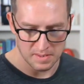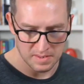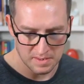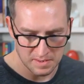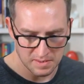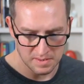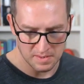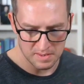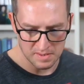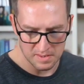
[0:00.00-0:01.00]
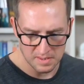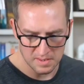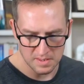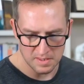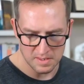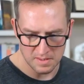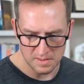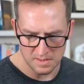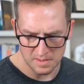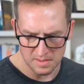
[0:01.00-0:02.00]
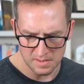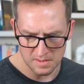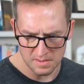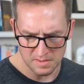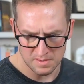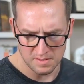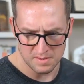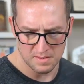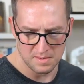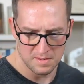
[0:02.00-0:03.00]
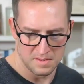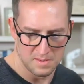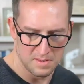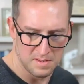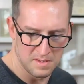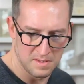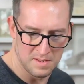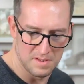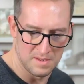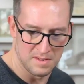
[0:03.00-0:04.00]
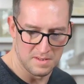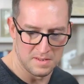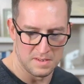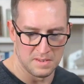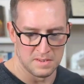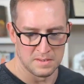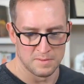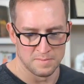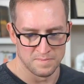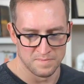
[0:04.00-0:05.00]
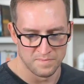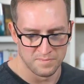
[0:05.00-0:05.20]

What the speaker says: (silent)